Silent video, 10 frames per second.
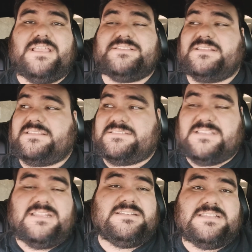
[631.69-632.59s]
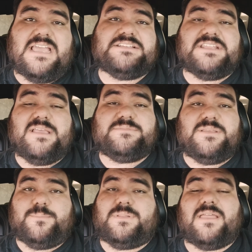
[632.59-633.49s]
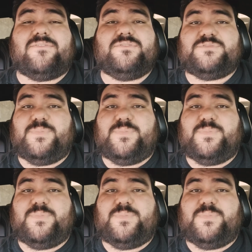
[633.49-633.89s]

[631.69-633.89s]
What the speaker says: is that the set of dash cams that Blackvue is